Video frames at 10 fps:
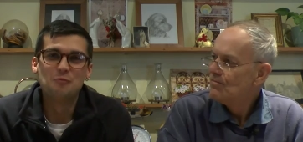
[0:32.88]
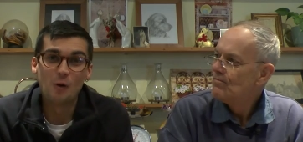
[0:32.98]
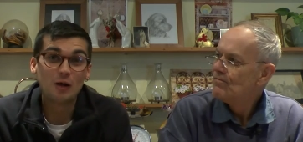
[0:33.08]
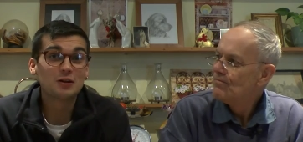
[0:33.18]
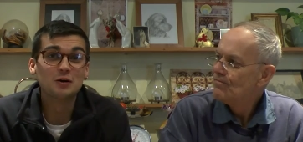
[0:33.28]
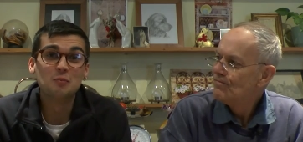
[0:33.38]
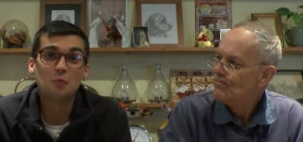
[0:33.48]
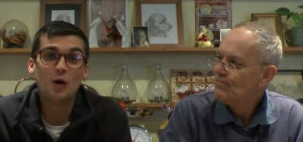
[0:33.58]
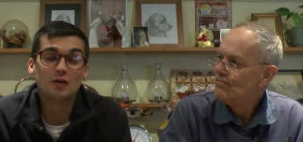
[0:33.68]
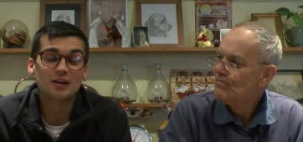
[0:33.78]

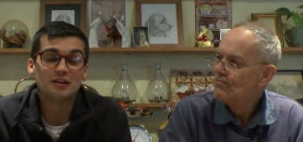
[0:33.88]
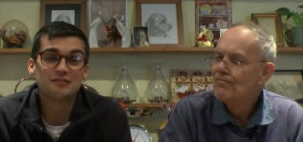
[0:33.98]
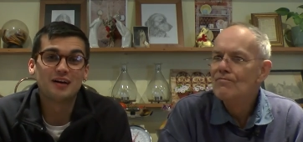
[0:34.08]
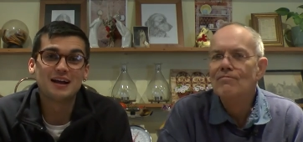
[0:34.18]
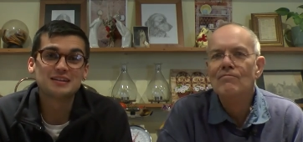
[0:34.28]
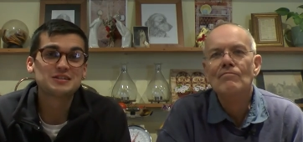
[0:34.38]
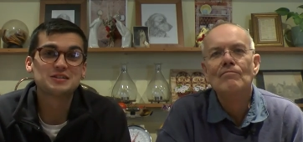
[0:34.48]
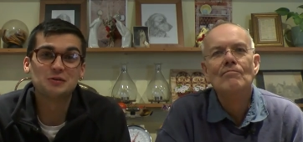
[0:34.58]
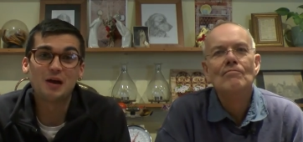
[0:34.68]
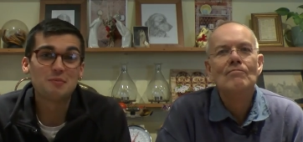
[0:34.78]
Speaker 1: Welcome, wildlife
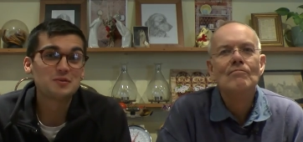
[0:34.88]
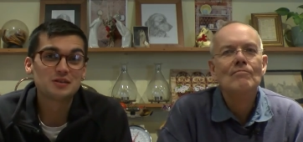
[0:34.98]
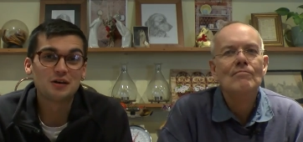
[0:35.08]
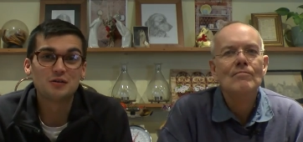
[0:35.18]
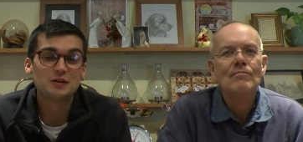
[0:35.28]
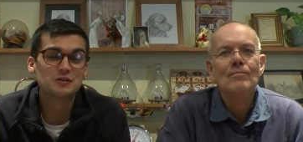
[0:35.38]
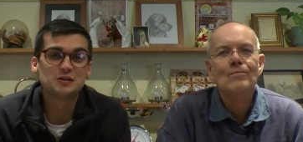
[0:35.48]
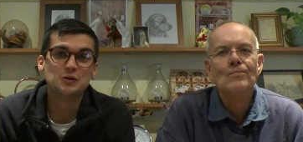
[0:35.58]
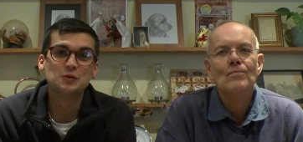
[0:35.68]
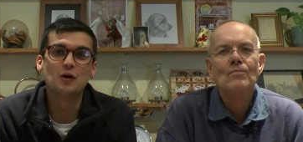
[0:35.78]
fans, to episode
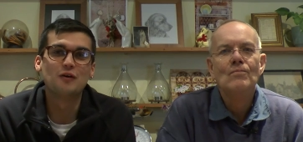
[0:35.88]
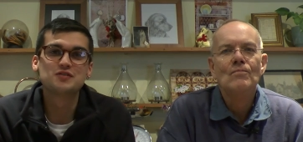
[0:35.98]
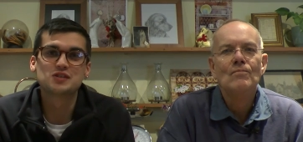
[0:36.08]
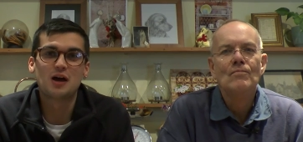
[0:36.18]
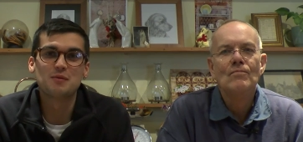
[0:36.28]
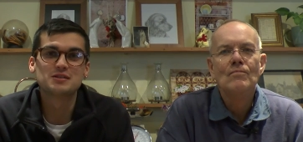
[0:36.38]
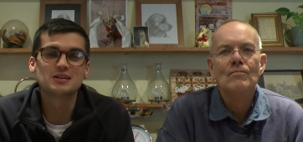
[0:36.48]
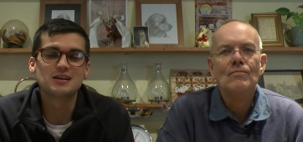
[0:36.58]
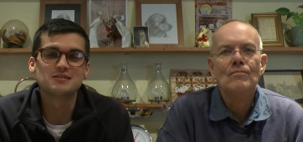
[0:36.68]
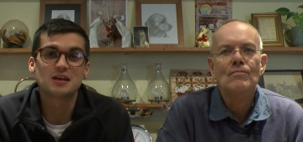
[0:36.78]
two of Simon
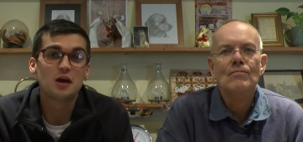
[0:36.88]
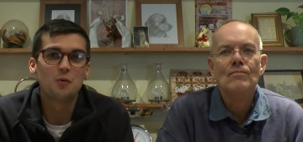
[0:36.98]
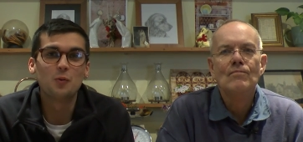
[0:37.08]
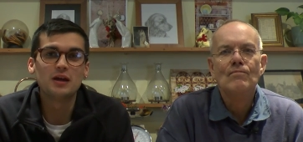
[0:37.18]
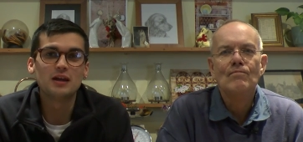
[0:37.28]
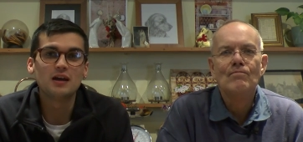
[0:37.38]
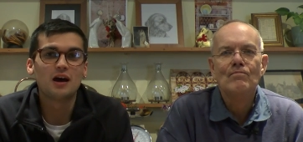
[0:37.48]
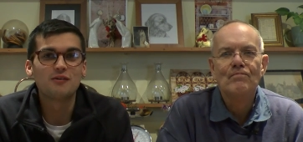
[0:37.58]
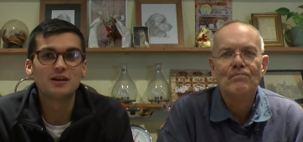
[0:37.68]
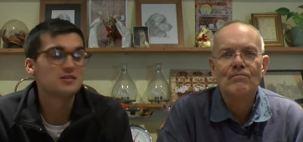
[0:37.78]
Says.
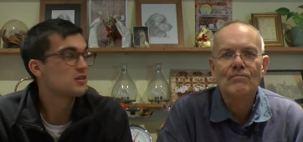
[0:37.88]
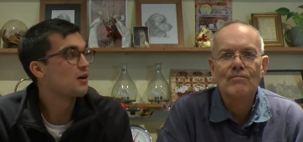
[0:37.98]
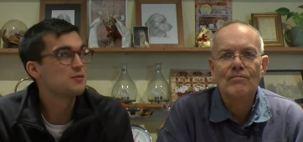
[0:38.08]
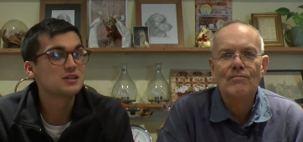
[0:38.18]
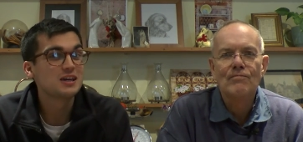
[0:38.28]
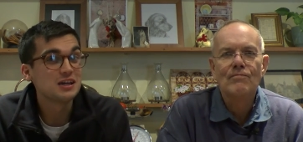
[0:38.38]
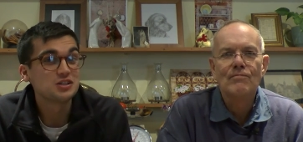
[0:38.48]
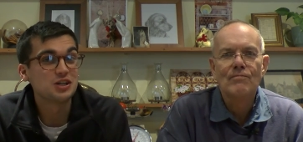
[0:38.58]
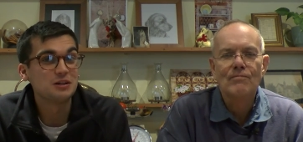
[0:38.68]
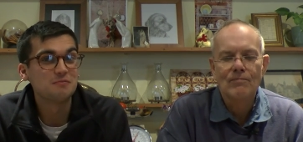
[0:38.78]
We are in Simon's
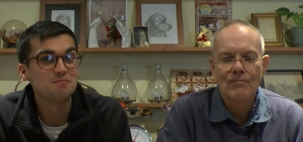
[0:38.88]
kitchen.